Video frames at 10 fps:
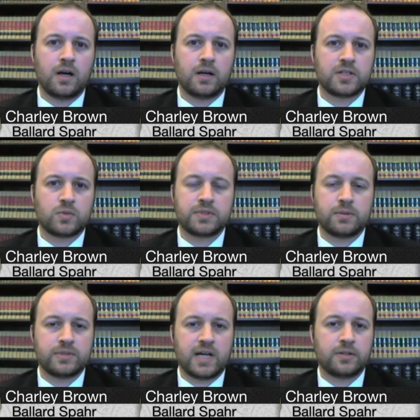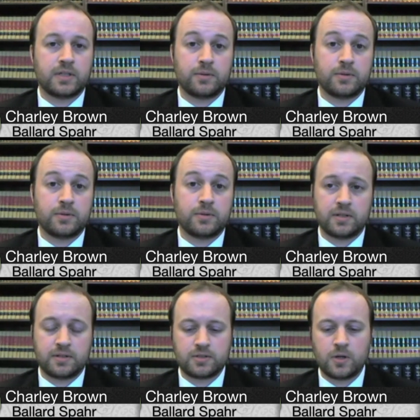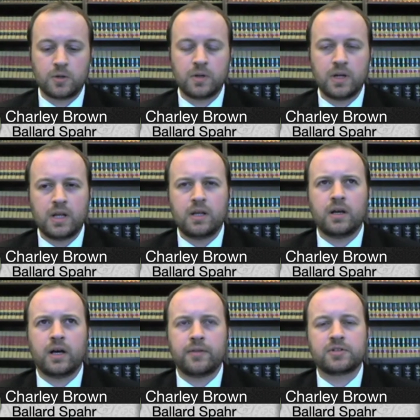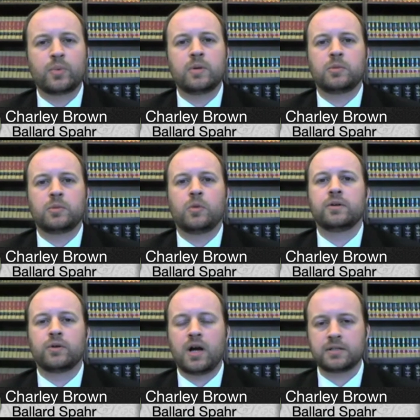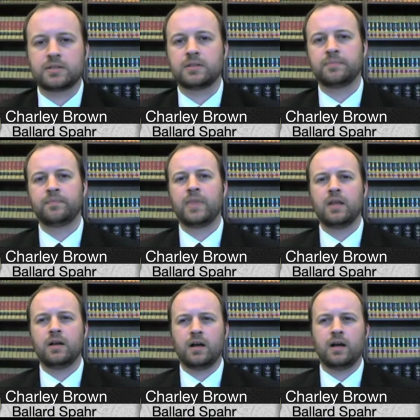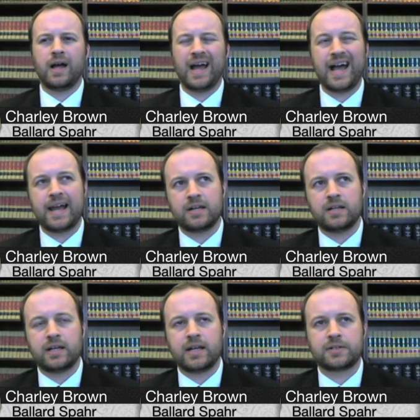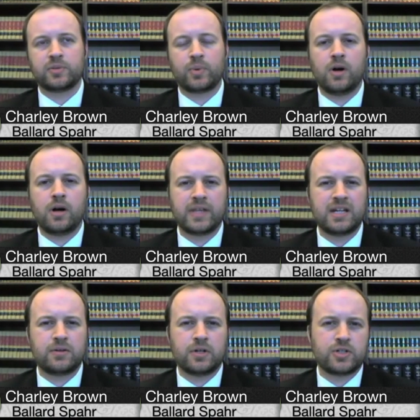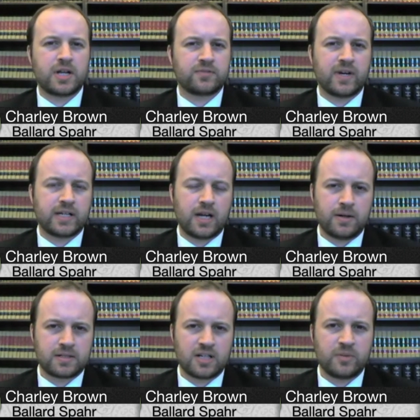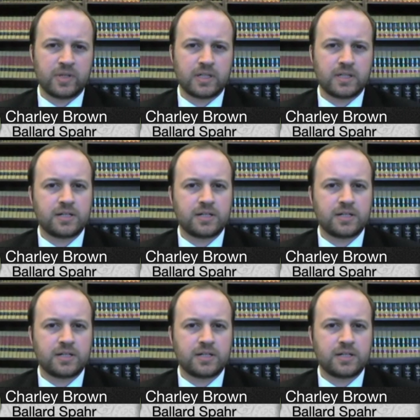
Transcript: Because uh, once it was out there, it was out there. So uh, the Supreme Court in Grokster uh, added an extra prong. They didn't address vicarious liability.